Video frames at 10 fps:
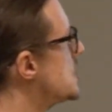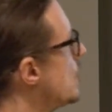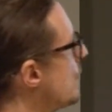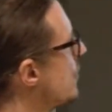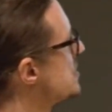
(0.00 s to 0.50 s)

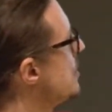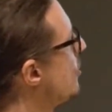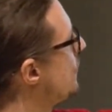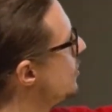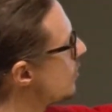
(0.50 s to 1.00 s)
So for
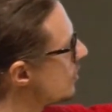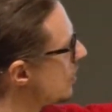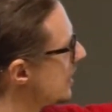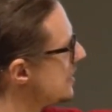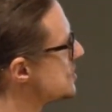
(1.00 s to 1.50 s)
example, if you were to
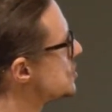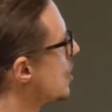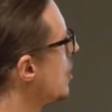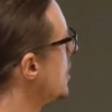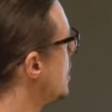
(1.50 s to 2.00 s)
look at this
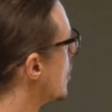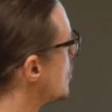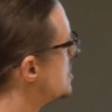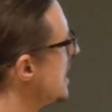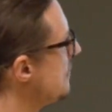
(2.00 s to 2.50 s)
chart
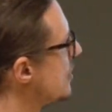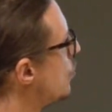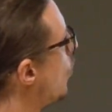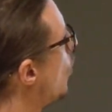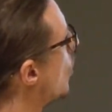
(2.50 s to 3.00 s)
here, David
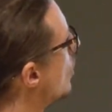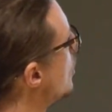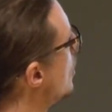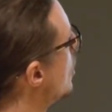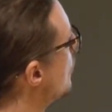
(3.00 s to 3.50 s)

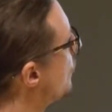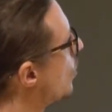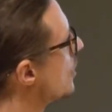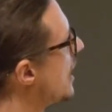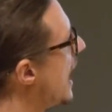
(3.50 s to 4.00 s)
Ward,
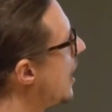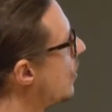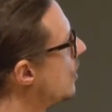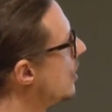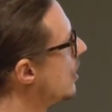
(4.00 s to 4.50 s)
4
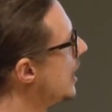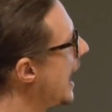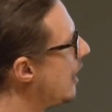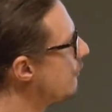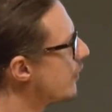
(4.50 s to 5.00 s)
down,
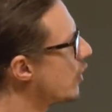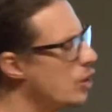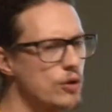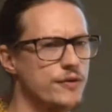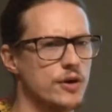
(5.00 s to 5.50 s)
how
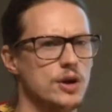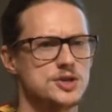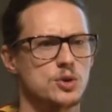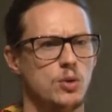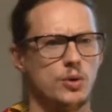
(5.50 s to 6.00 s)
far over
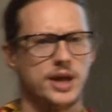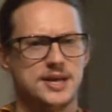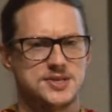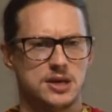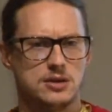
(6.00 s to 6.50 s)
his quota
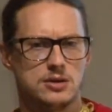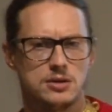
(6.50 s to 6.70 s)
is he?